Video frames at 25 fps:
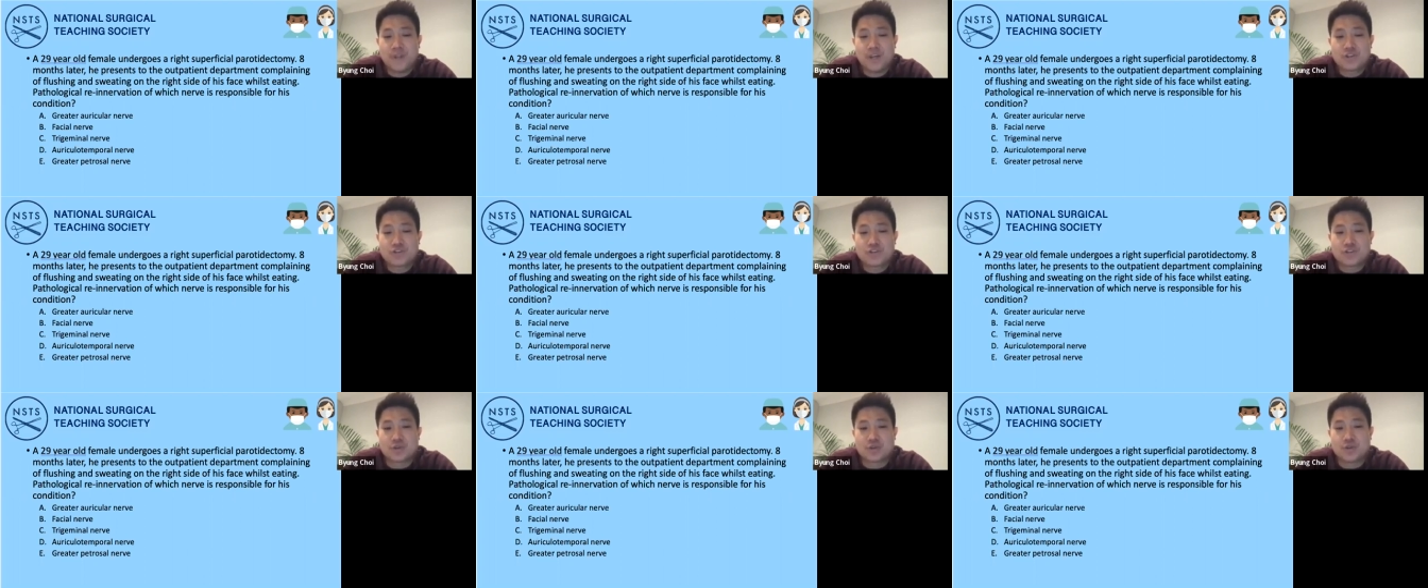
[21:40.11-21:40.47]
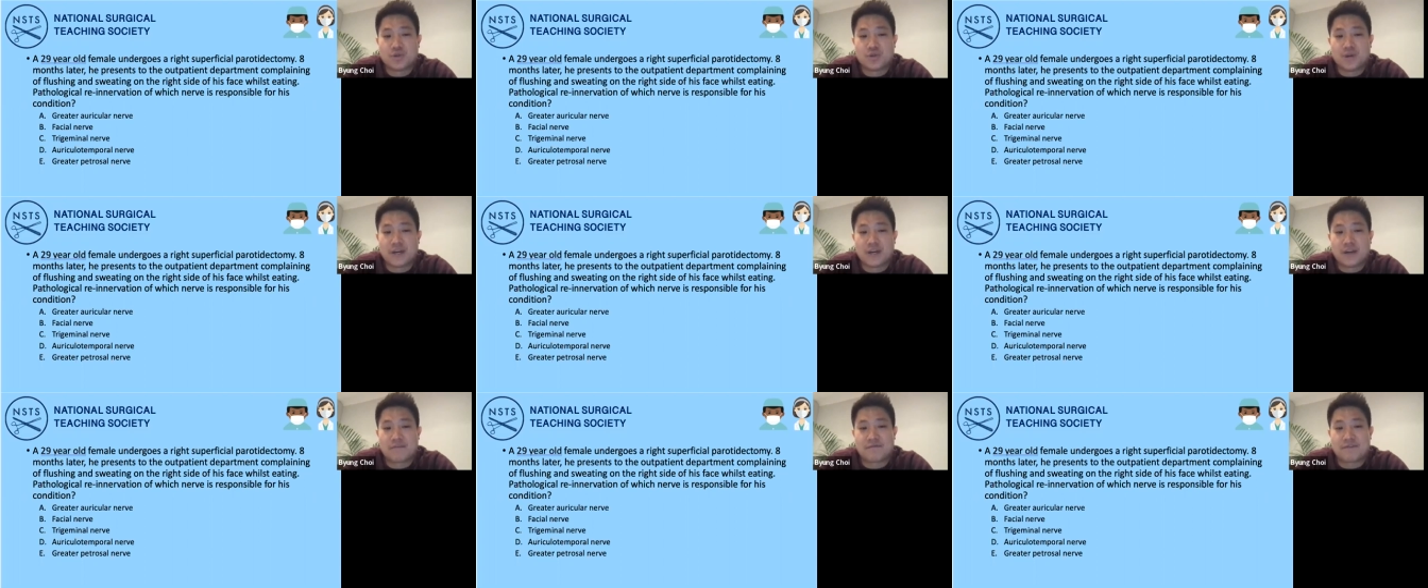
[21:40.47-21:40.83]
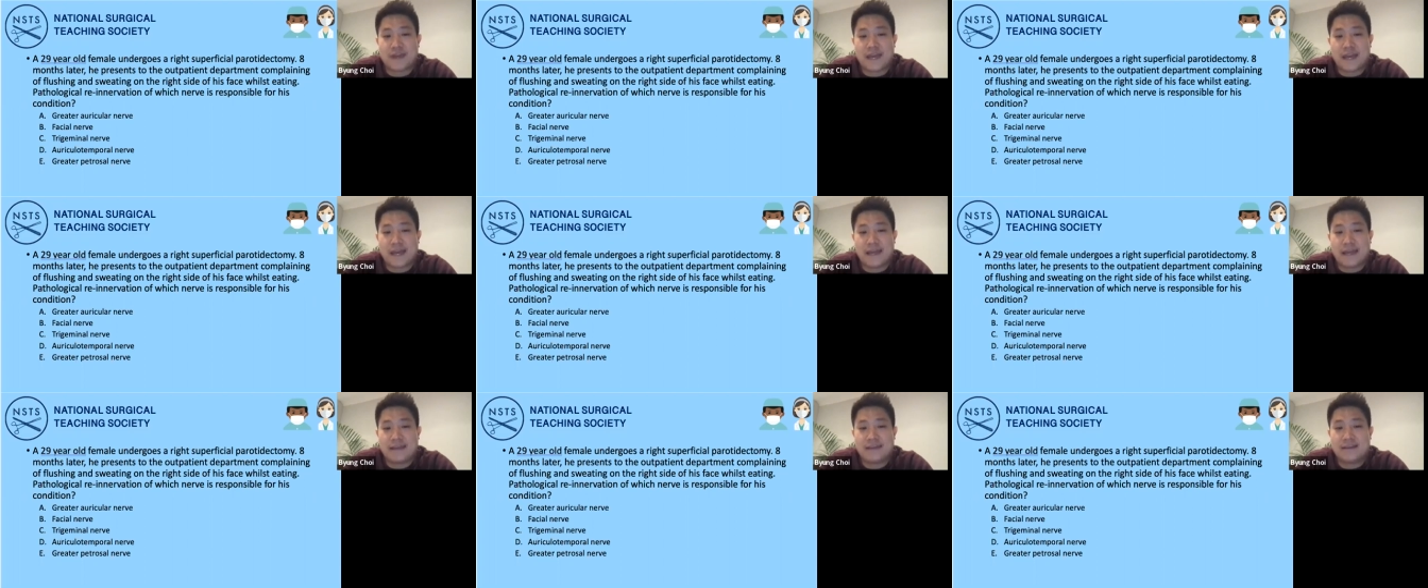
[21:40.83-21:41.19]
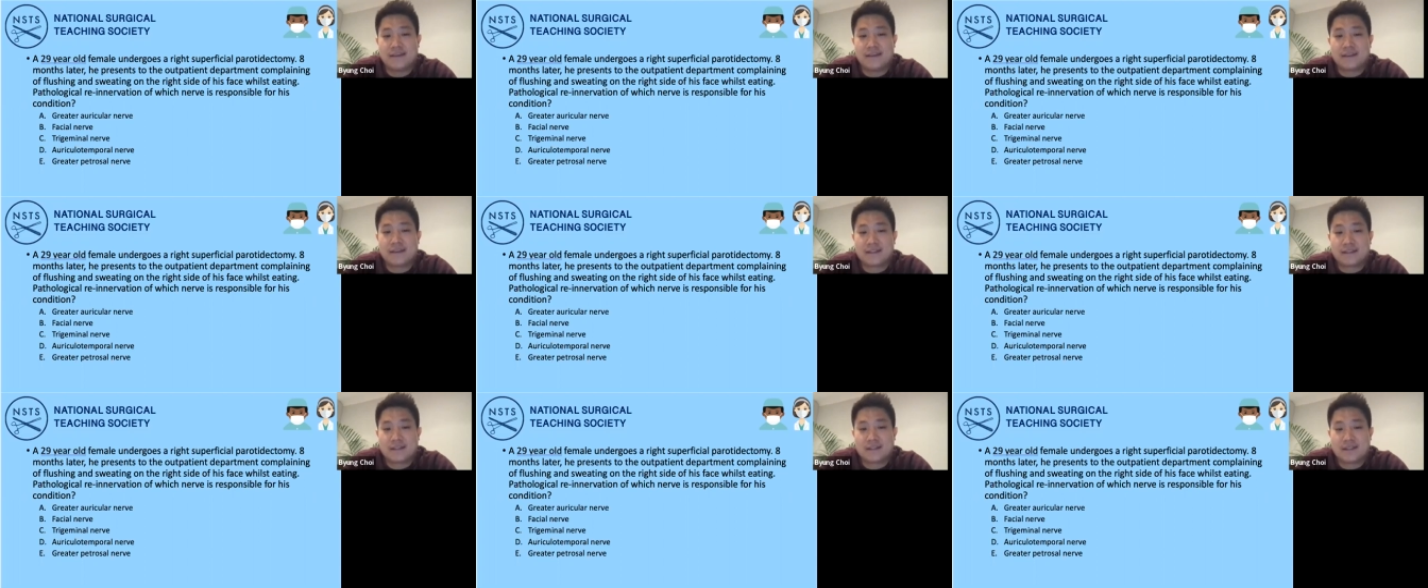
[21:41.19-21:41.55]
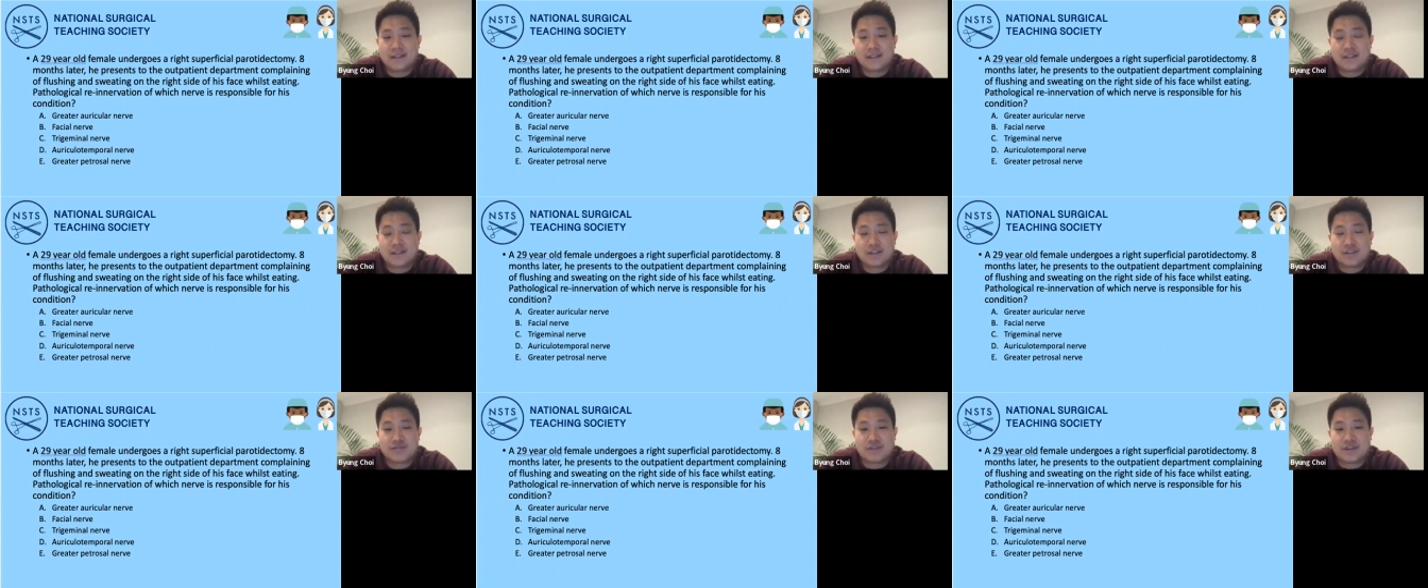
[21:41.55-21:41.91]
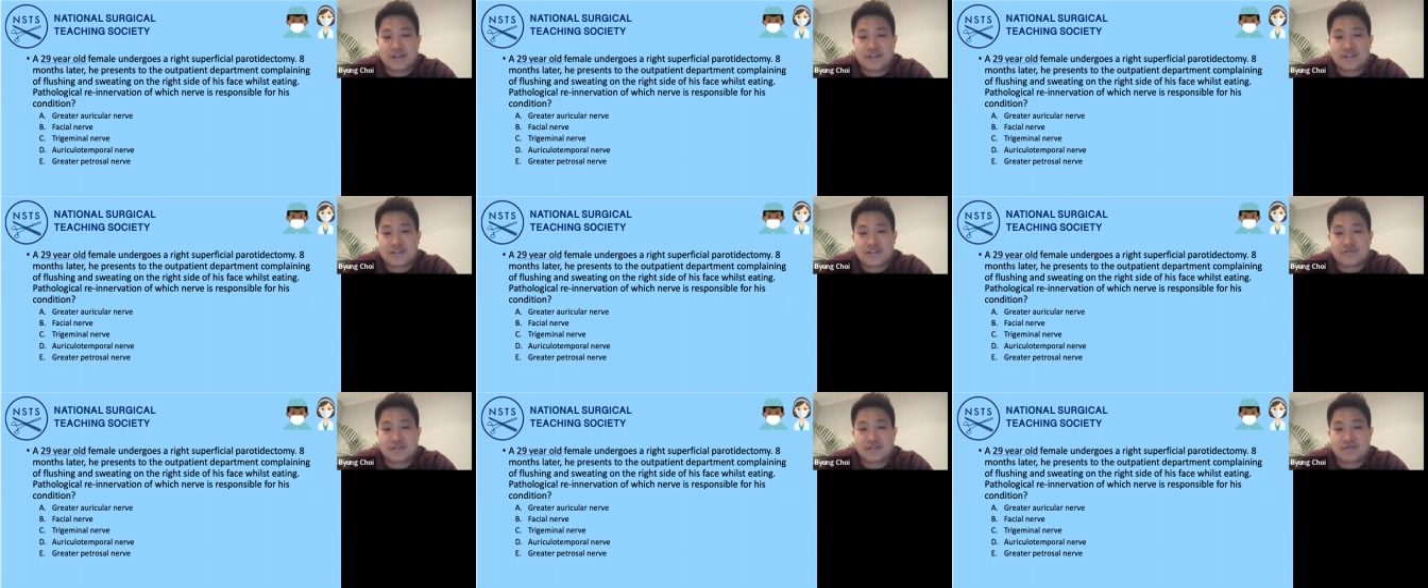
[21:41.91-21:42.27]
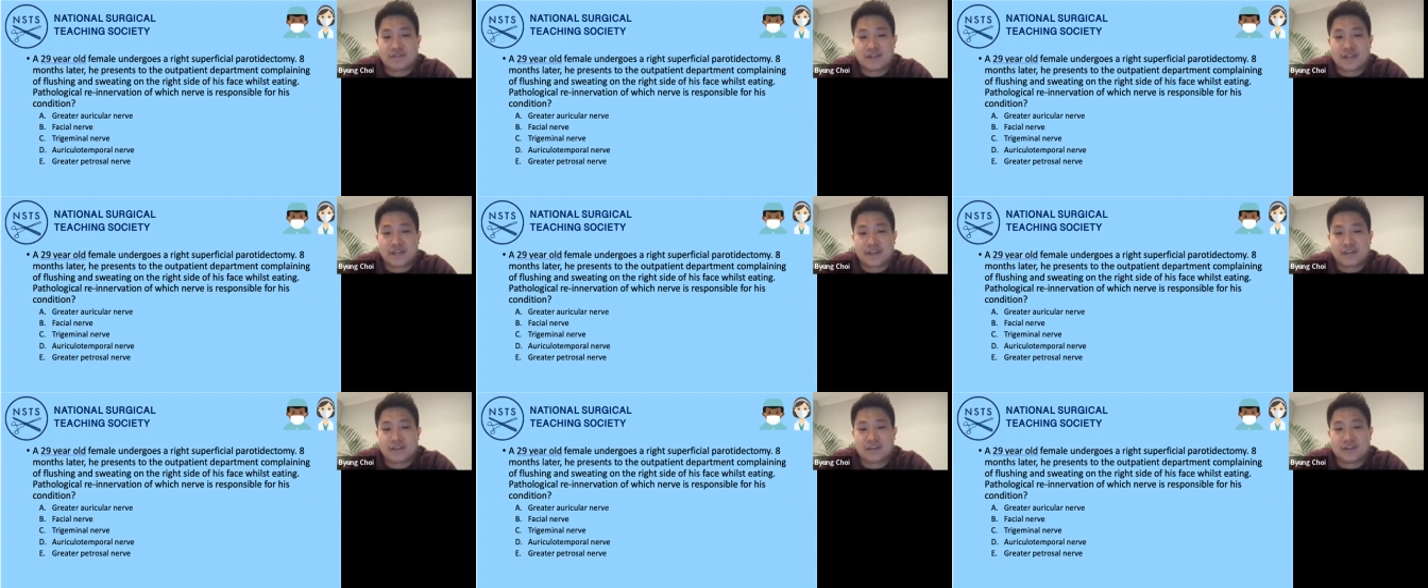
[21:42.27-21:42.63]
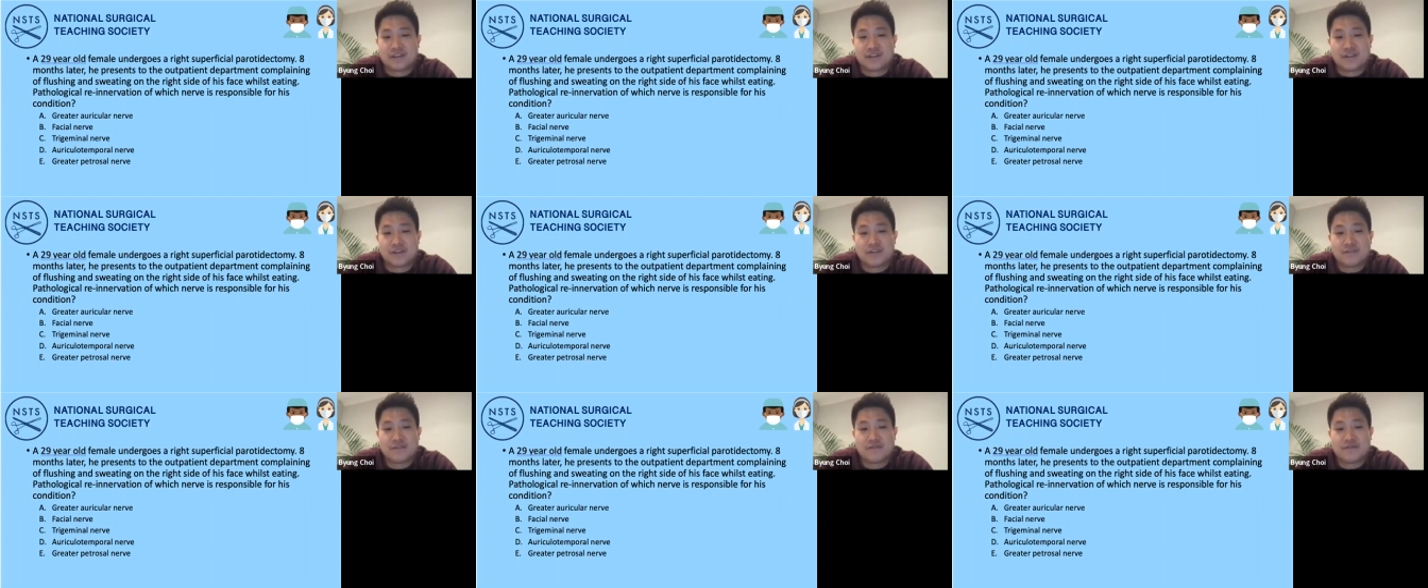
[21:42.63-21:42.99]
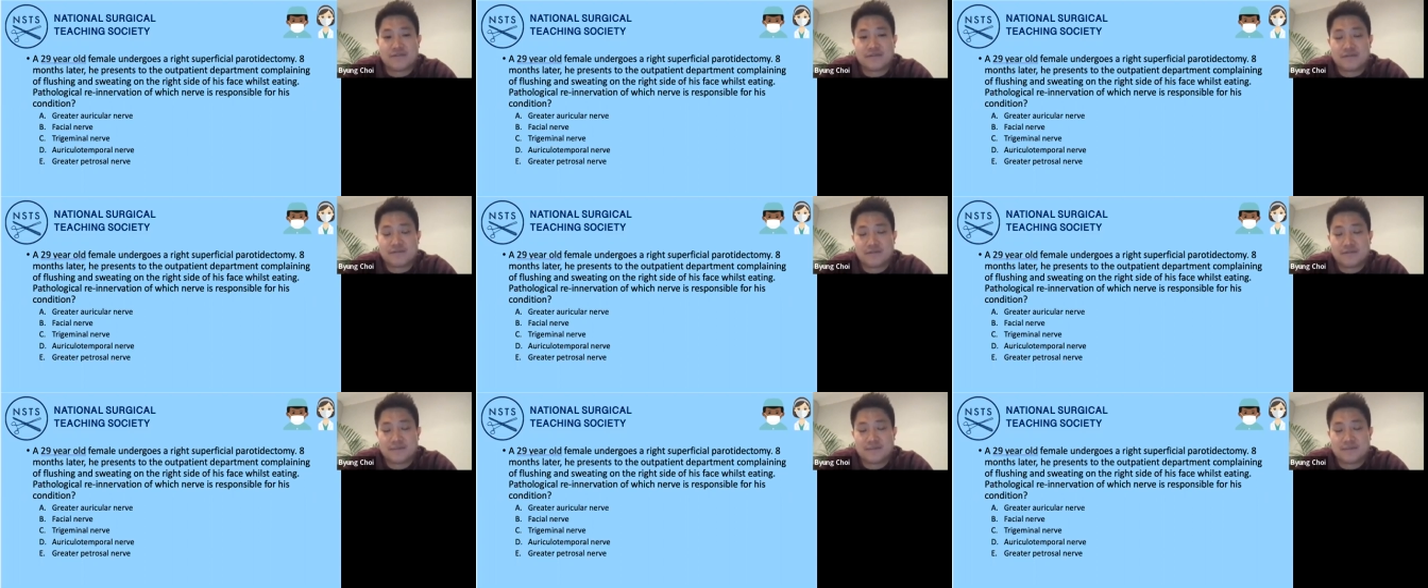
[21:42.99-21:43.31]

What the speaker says: So you have A, greater auricular nerve,